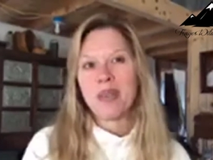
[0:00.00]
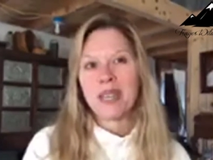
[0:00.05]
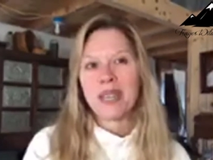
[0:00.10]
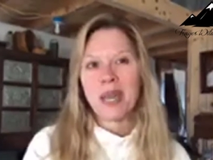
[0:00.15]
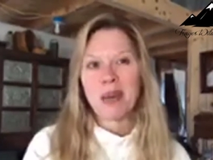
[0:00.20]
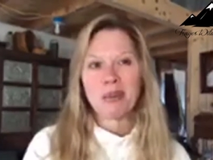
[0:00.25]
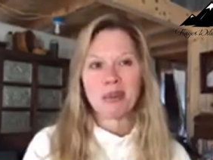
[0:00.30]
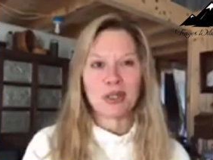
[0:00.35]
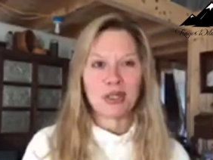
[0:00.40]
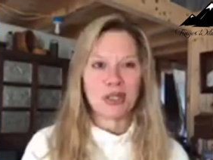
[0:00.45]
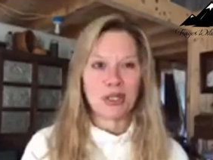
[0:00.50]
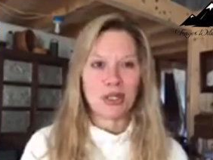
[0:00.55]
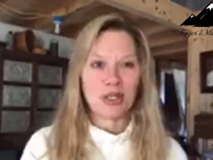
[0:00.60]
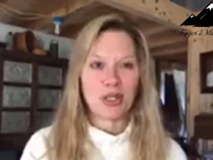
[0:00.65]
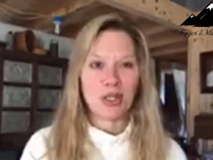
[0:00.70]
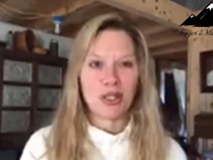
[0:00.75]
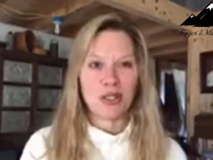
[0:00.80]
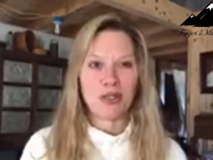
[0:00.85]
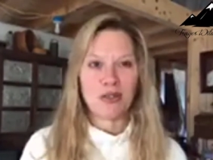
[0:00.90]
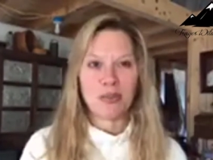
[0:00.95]
being able to
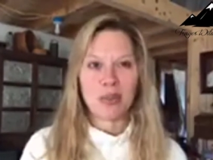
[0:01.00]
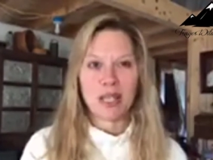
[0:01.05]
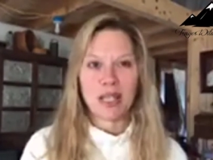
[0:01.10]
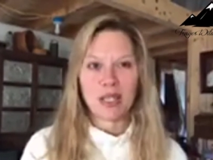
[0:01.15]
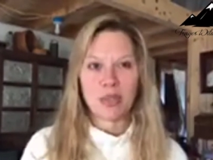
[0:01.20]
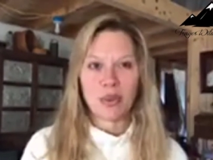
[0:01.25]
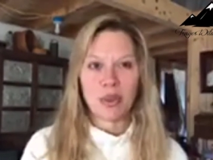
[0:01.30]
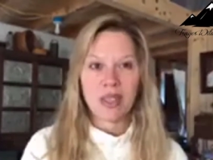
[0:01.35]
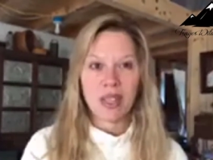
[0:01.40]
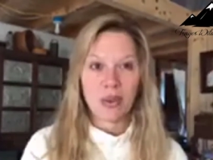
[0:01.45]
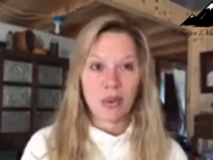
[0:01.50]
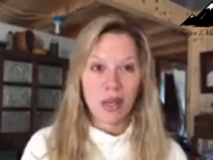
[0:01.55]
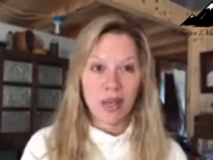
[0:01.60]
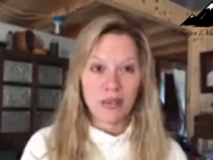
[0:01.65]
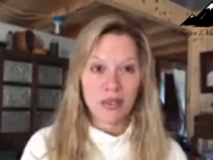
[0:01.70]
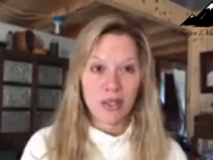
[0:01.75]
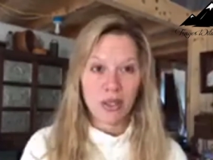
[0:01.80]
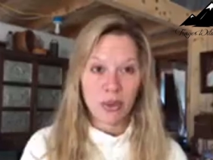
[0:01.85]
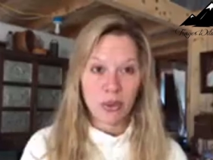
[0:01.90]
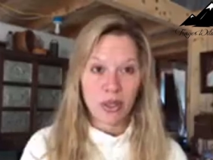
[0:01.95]
serve because we think we
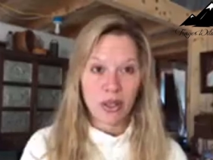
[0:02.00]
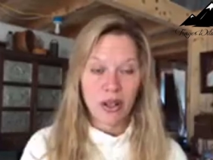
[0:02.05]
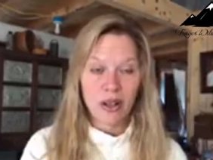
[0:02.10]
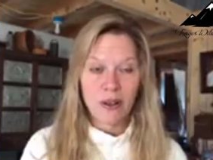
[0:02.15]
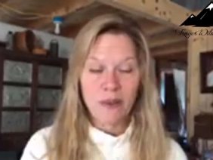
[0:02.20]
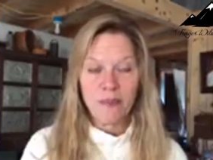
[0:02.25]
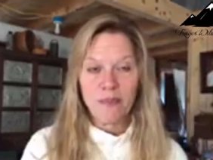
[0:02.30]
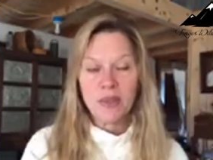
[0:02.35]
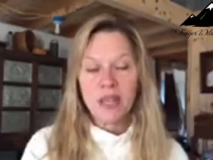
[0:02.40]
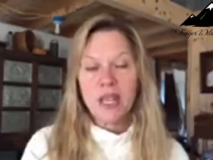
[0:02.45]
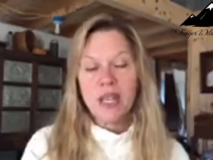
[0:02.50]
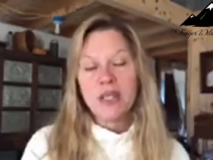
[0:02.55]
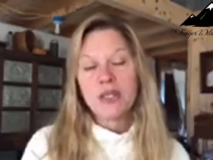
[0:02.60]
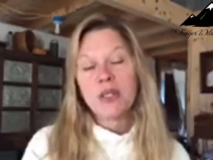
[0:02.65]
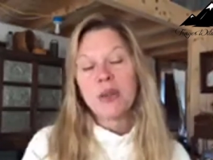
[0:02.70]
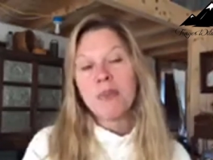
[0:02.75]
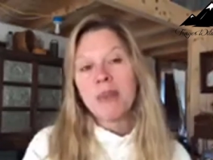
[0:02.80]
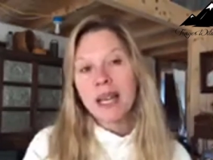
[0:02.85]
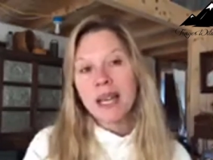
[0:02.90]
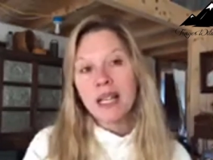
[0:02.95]
have to do it all.
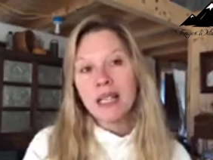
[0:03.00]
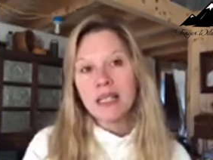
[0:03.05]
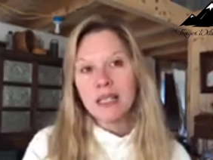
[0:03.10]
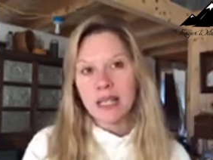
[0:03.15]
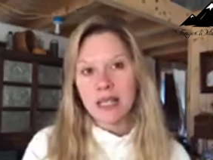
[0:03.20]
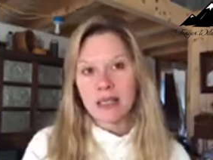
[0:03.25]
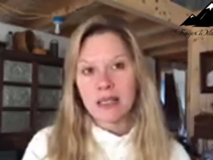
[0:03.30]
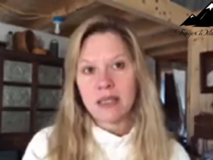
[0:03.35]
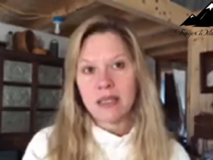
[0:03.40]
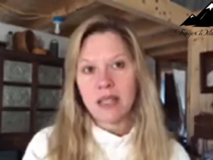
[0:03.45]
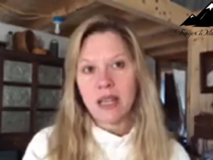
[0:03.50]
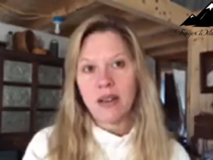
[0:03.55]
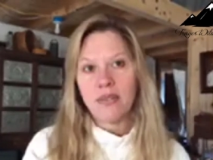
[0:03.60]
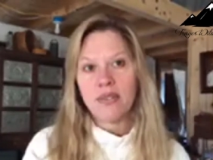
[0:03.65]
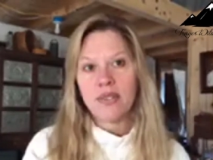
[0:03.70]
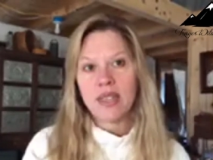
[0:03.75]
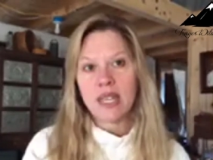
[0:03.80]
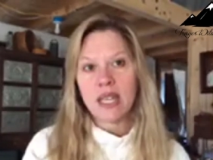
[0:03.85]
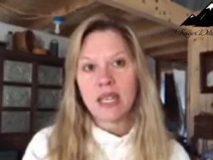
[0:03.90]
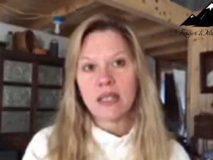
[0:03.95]
So make a list
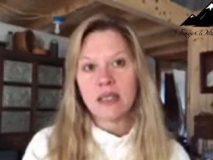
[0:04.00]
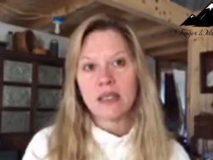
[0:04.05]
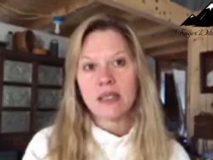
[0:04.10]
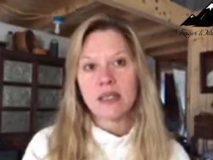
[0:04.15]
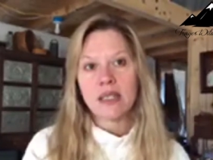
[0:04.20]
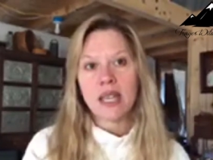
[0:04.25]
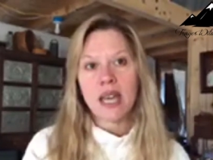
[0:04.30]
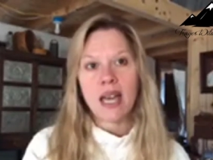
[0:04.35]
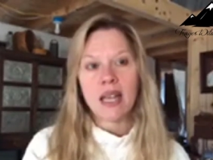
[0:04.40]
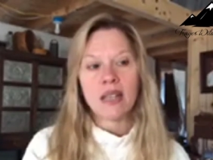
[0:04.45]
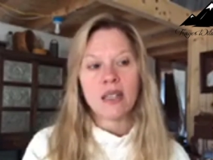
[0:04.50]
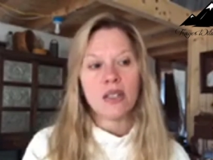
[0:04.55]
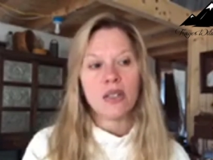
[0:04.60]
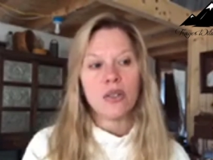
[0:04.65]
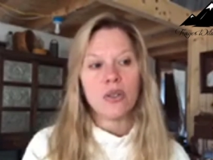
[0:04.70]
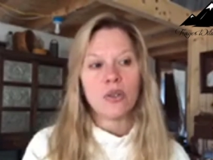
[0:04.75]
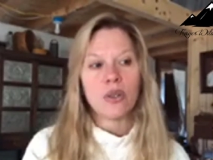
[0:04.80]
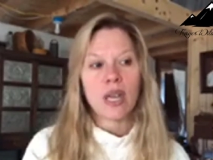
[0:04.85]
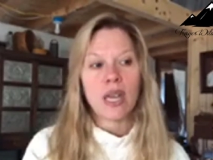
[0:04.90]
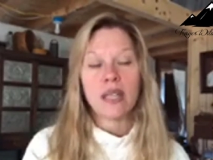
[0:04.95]
of things that
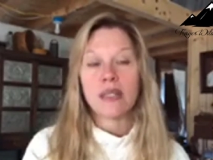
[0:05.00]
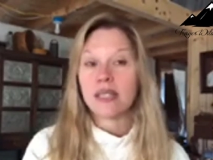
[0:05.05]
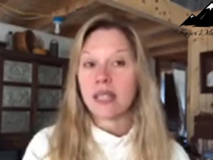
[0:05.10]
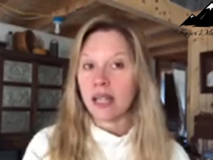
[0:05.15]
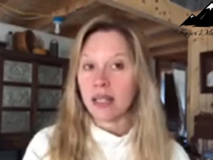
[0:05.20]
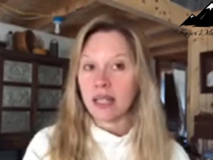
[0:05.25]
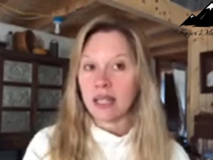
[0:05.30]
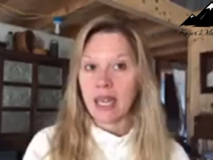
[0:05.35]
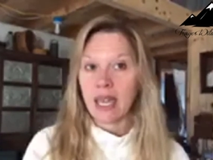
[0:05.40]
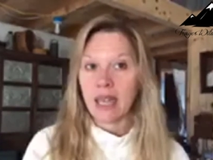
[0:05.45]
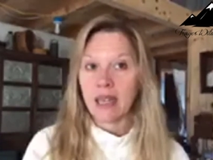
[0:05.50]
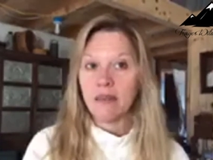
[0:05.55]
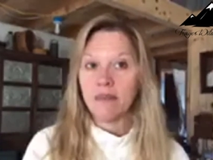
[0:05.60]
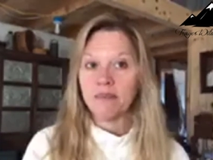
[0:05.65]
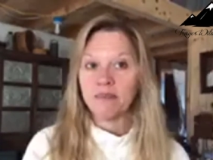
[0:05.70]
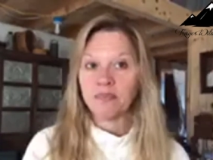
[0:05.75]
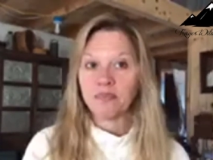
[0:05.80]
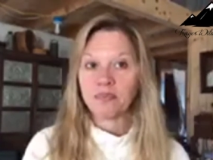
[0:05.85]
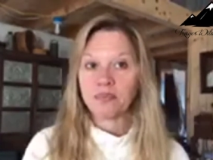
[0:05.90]
you can delegate.